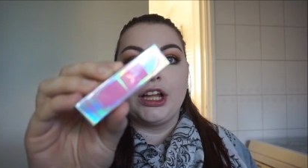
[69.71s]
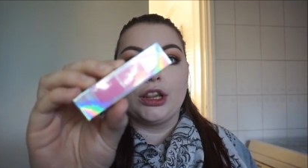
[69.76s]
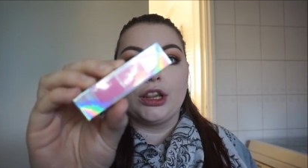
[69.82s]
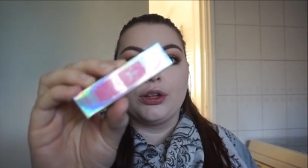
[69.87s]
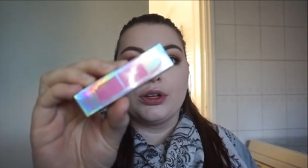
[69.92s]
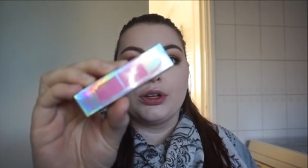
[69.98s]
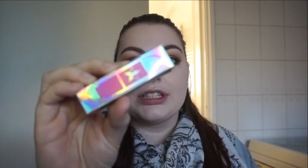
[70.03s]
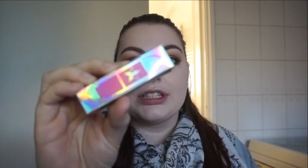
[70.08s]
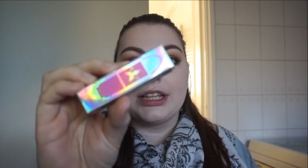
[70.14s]

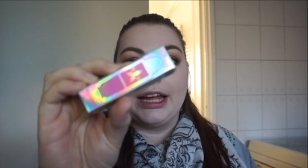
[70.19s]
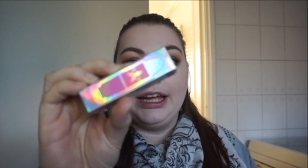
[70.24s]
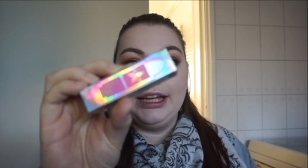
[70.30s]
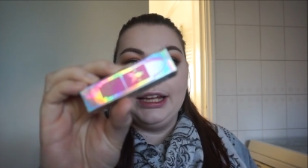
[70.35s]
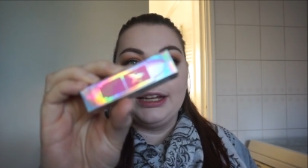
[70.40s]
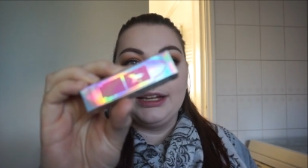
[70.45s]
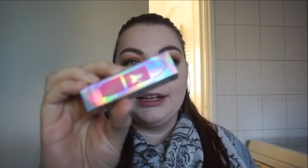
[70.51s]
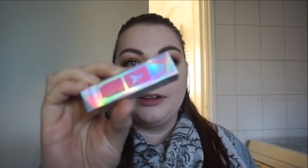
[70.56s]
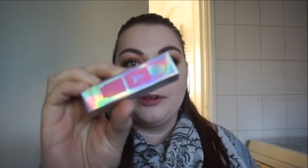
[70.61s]
looks
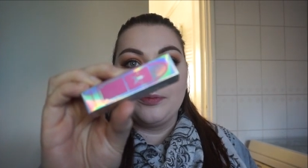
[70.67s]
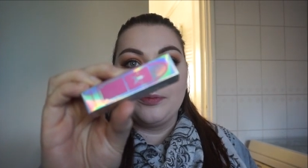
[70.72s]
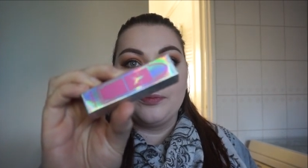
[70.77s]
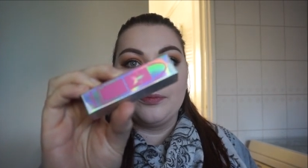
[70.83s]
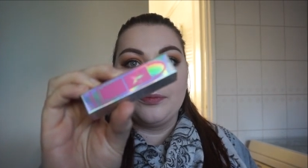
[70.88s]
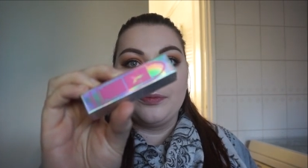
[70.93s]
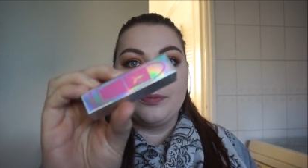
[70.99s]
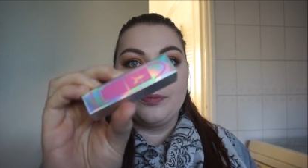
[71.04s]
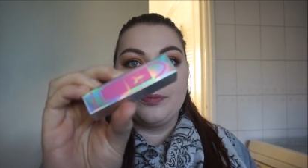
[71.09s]
like.
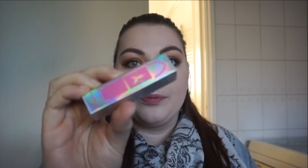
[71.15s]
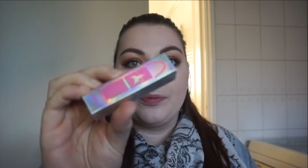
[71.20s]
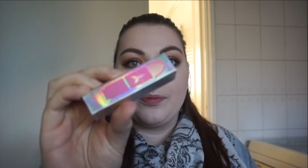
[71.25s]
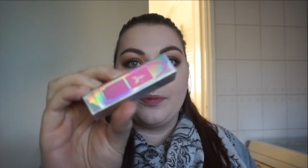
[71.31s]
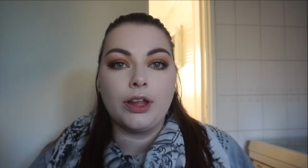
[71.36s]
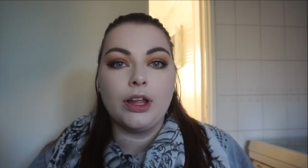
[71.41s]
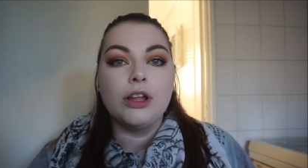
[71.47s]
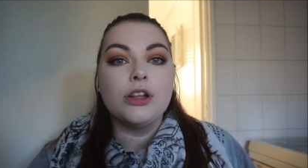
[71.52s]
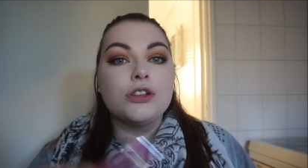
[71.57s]

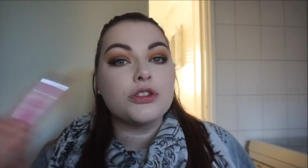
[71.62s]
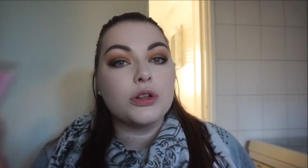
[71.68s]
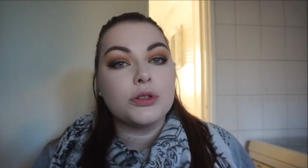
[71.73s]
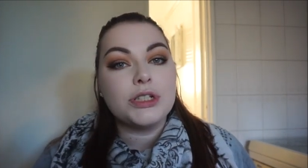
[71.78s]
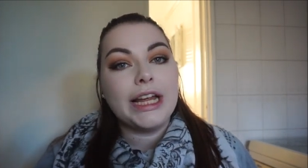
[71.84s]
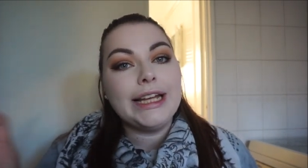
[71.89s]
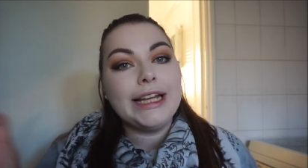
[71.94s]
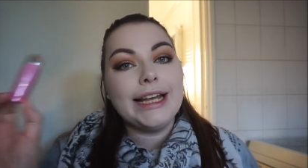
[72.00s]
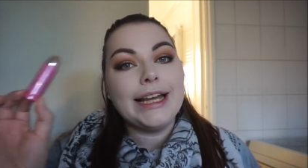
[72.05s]
So
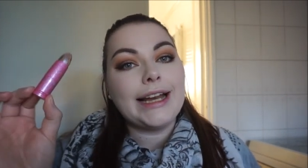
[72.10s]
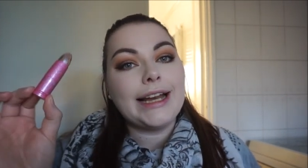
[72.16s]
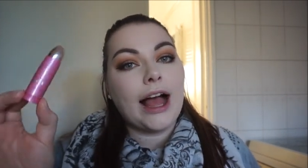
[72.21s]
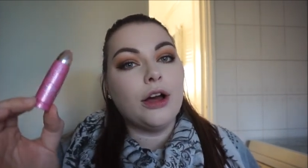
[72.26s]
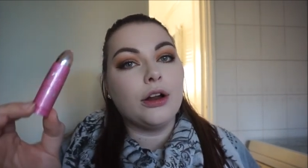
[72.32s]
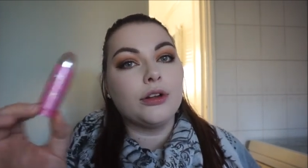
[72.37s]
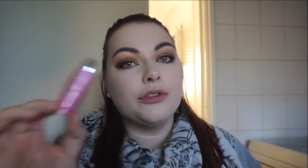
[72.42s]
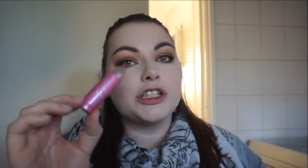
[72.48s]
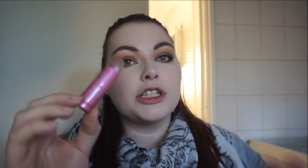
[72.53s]
taking it
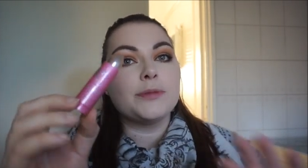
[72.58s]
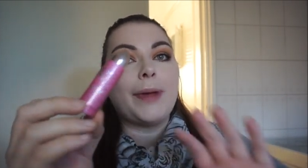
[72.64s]
out of its